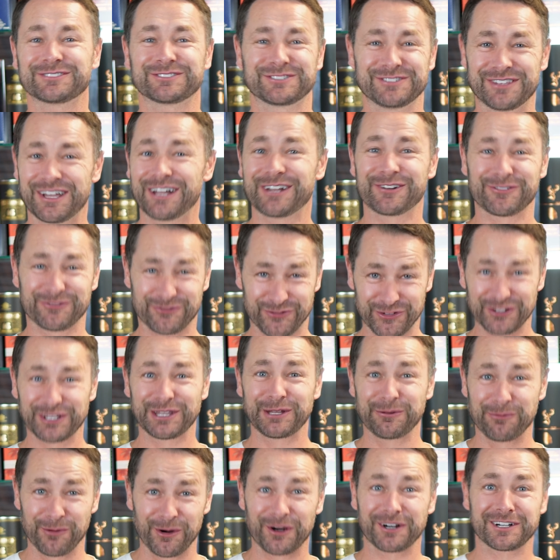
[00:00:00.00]
That
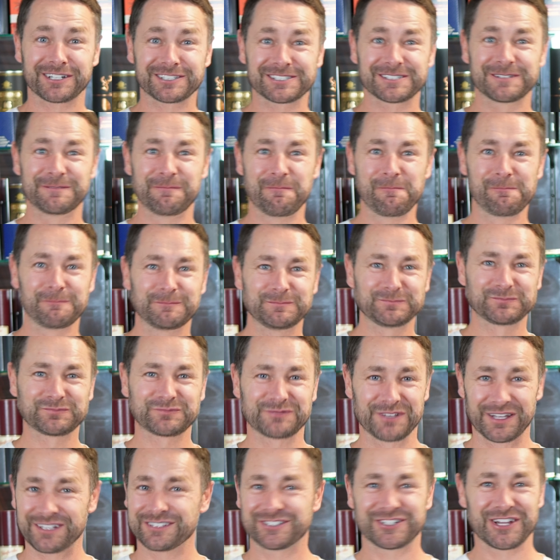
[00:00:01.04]
really works.
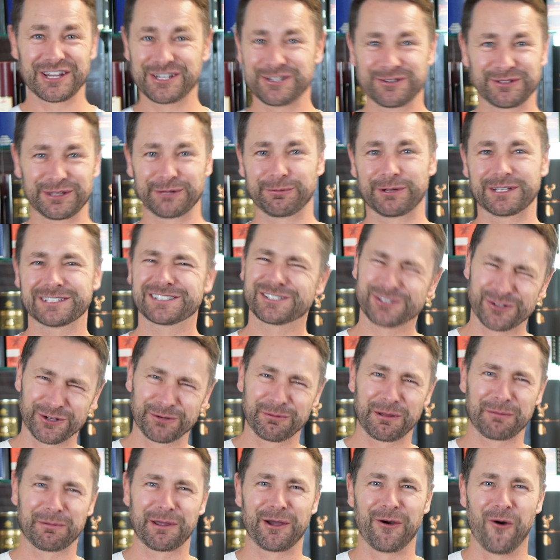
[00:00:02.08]
That genuinely works. It's going
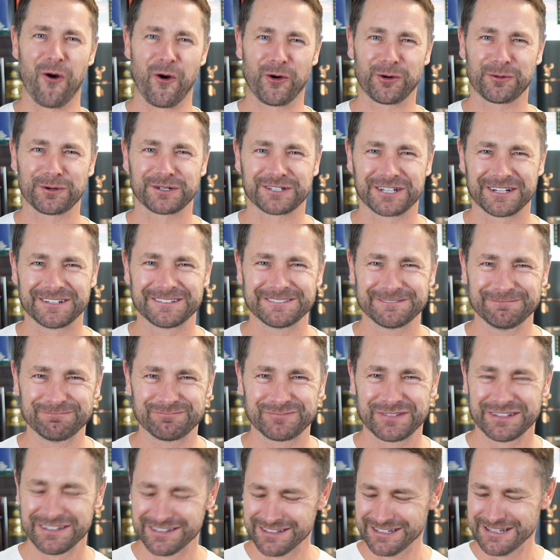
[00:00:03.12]
to be a bit awkward,
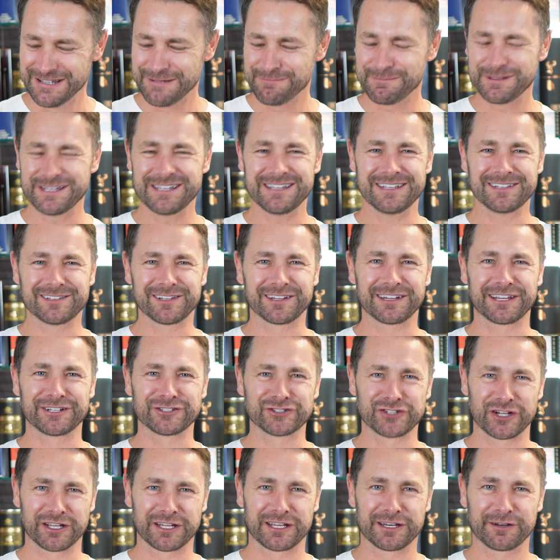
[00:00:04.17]
me eating and
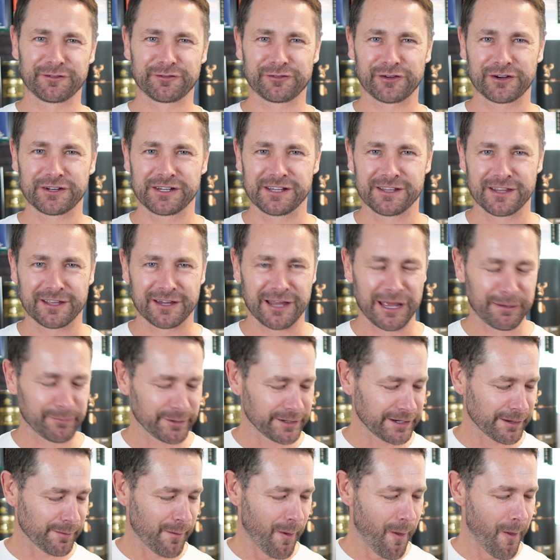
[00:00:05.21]
drinking in front of you in the camera
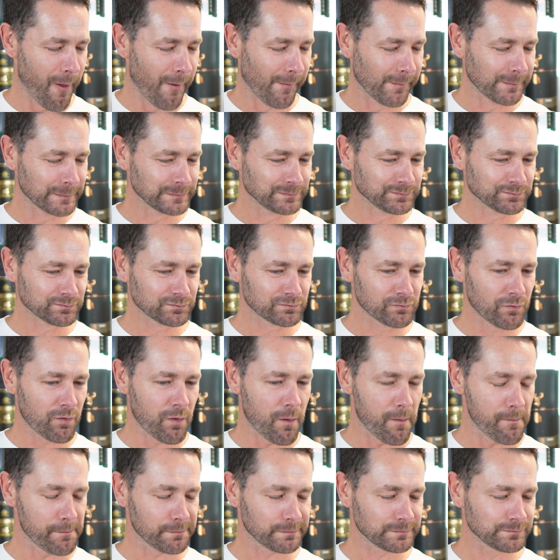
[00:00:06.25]
here.
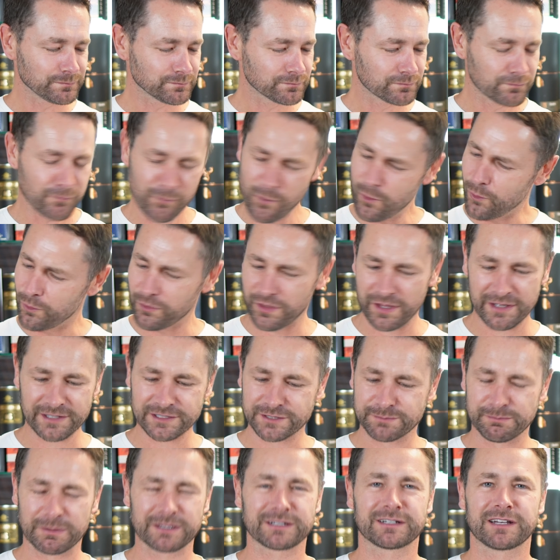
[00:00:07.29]
No, that
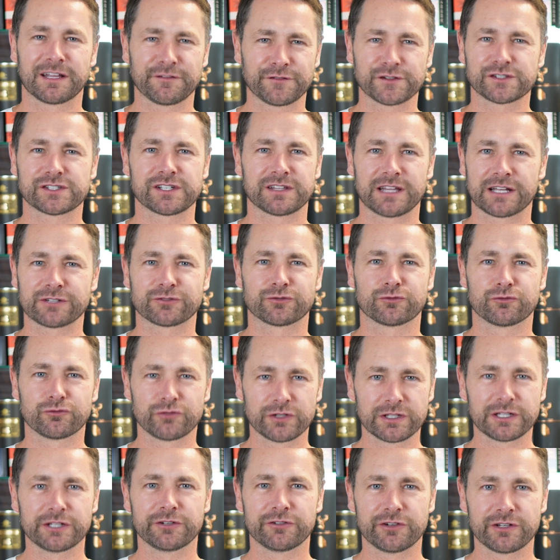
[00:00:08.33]
is magnificent, that's
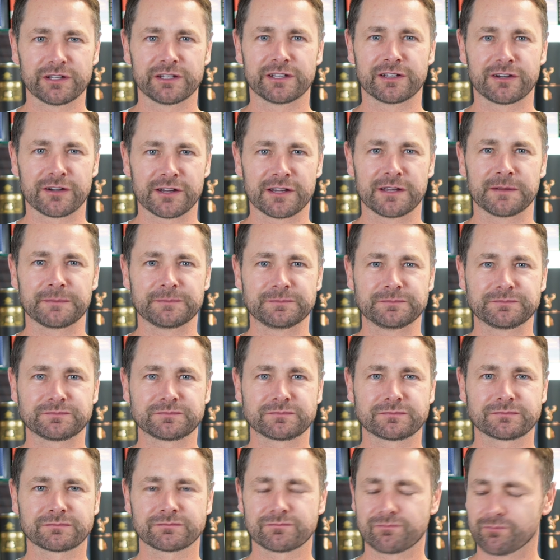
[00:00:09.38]
really, really great.
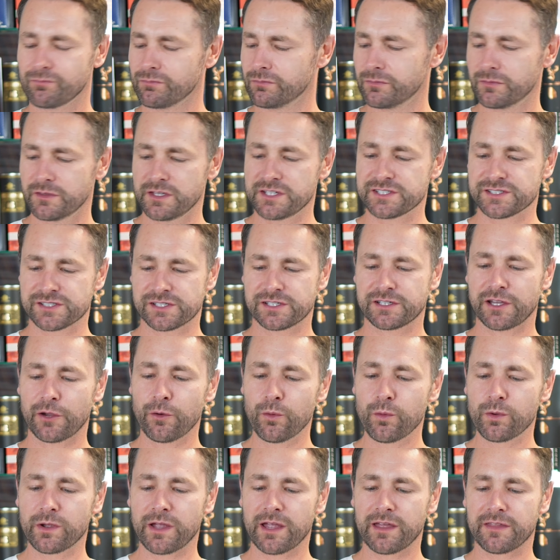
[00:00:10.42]
You
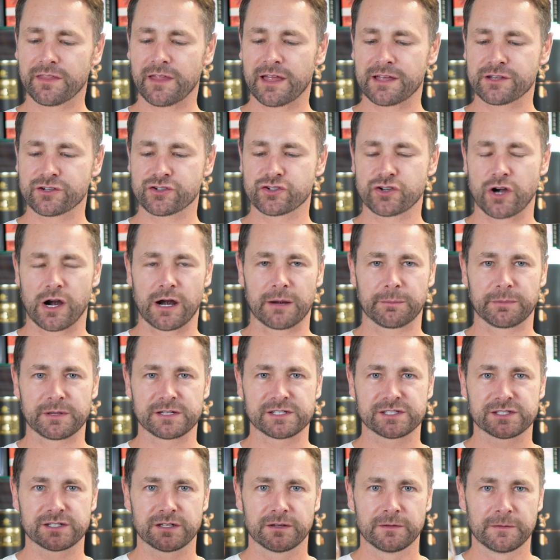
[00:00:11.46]
still get that
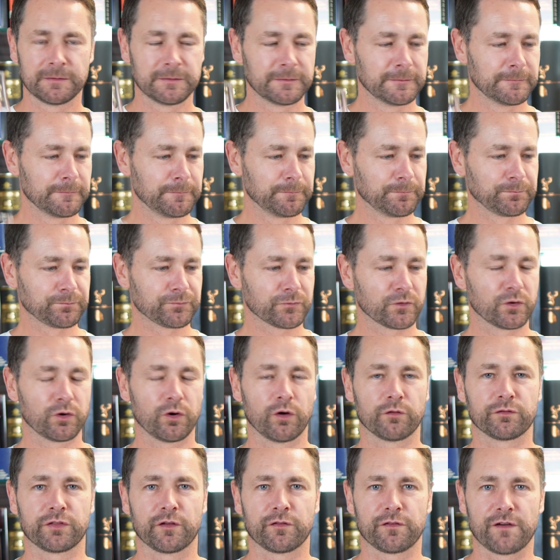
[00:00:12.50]
sharpness
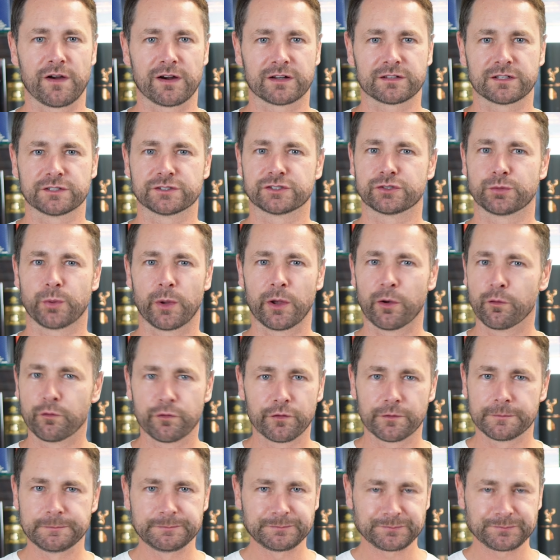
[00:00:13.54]
of the Farclas 12,